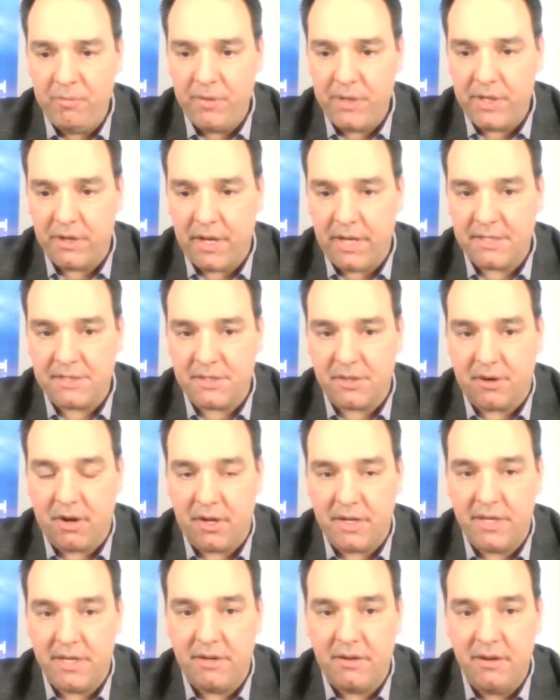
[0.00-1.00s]
you guys are
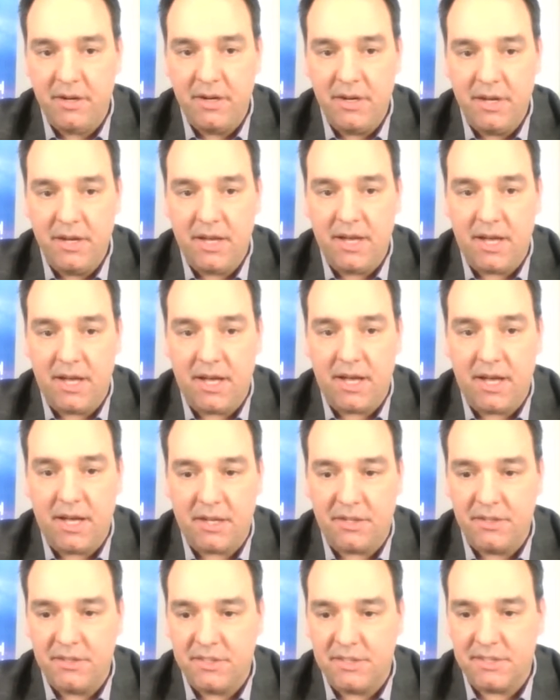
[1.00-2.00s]
on here.
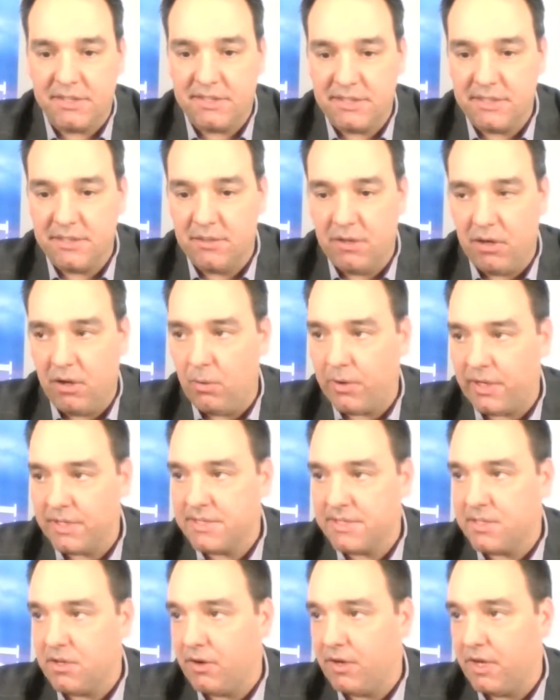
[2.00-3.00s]
Good to see you all. We'll get
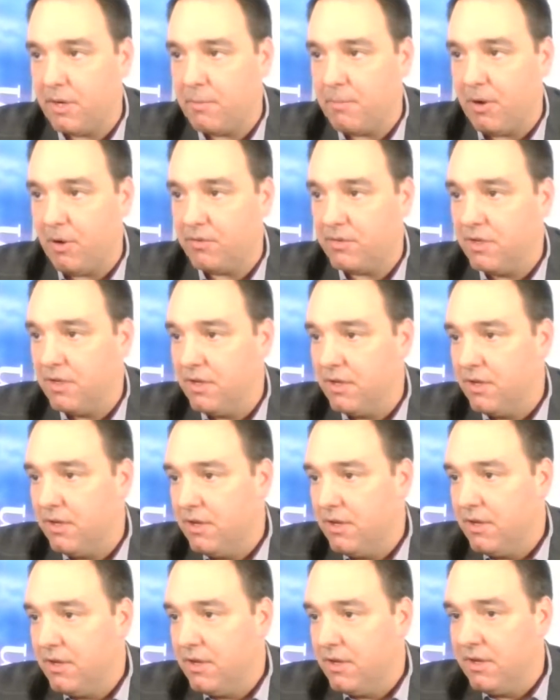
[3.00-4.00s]
started in about
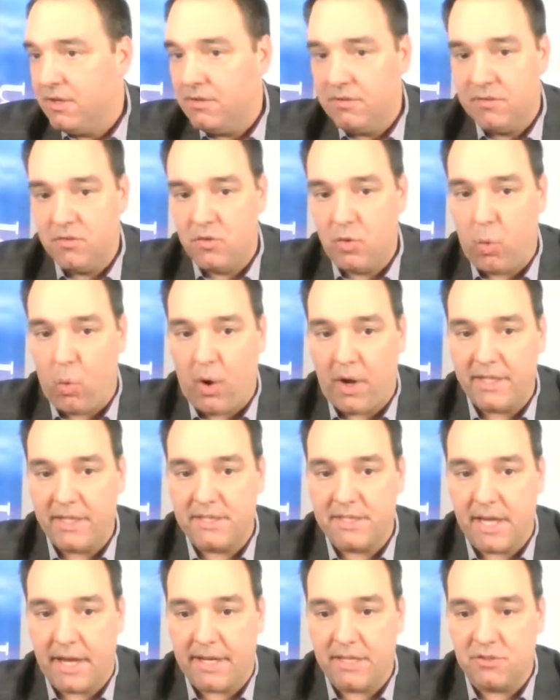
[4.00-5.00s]
20
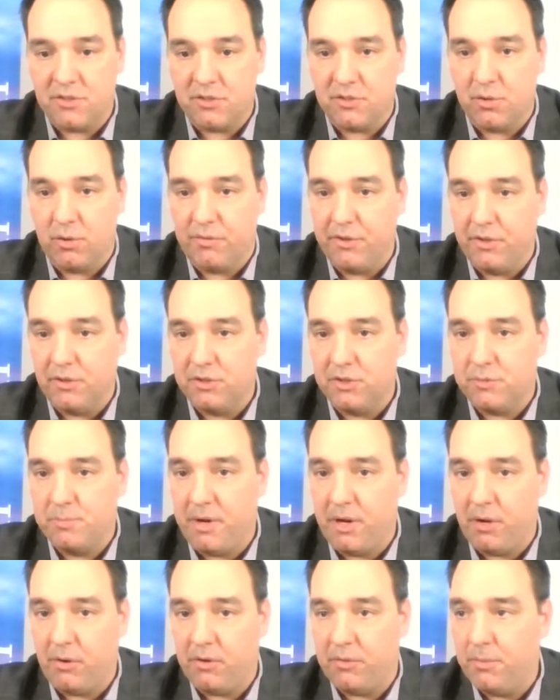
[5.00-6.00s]
seconds or so. If you'll just
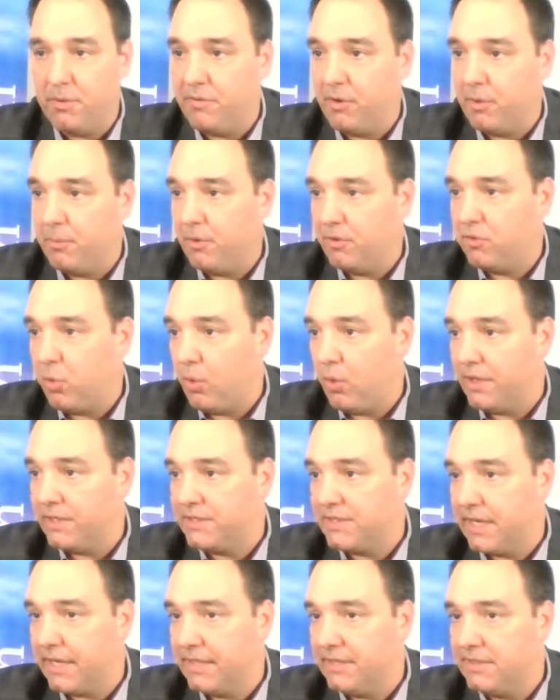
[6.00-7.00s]
bear with me for about 20
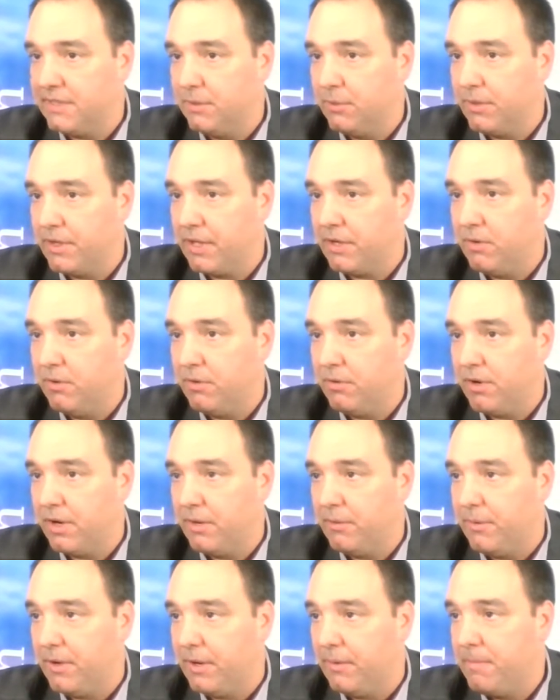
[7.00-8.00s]
seconds here, we'll get going right
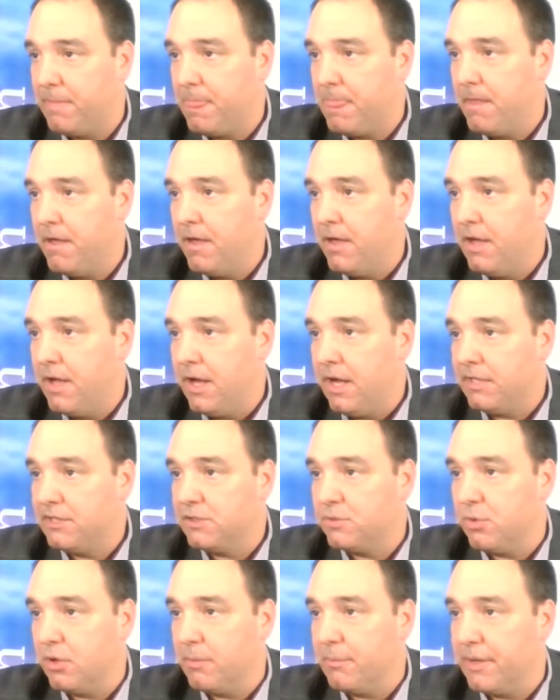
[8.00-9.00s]
away.
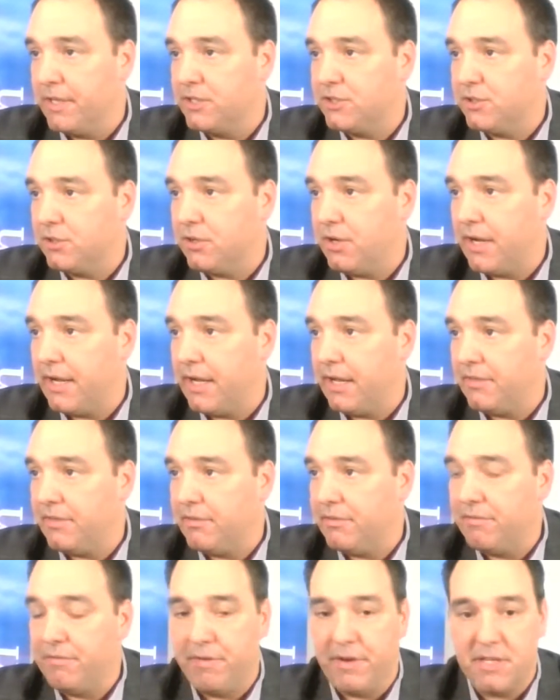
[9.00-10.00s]
Just want to make sure I got
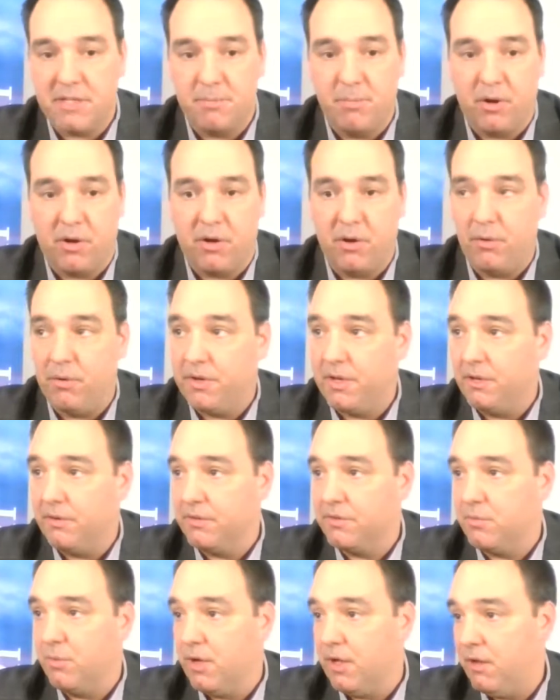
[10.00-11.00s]
the Facebook going here
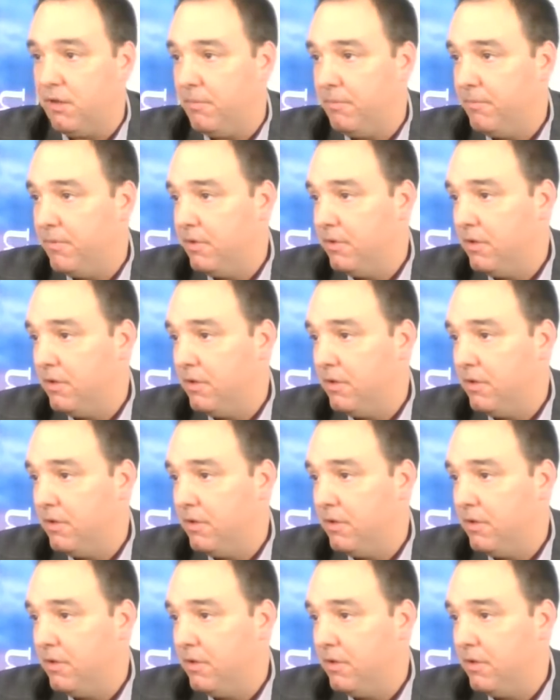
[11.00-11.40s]
as well.